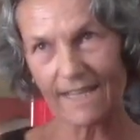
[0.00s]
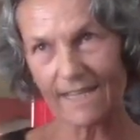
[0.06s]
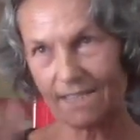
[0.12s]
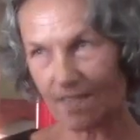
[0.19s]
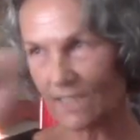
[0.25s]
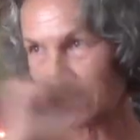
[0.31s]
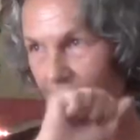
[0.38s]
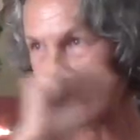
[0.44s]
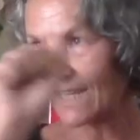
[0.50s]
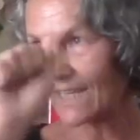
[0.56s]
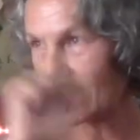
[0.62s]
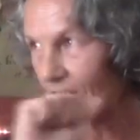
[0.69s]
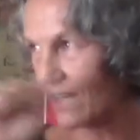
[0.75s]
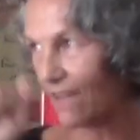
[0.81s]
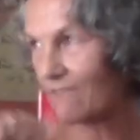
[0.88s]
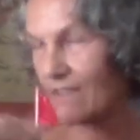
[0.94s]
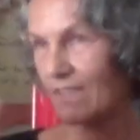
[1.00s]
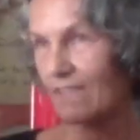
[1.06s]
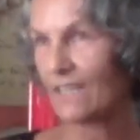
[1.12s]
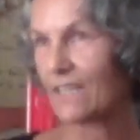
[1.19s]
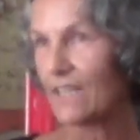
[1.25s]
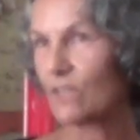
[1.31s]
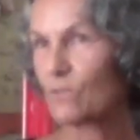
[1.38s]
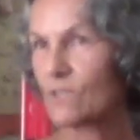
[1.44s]
and cleaned out
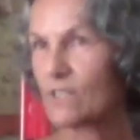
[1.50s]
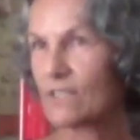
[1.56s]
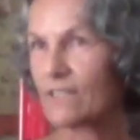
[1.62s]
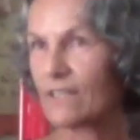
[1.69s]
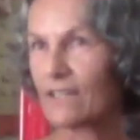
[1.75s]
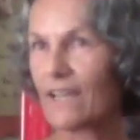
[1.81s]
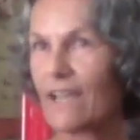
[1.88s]
everything that was there.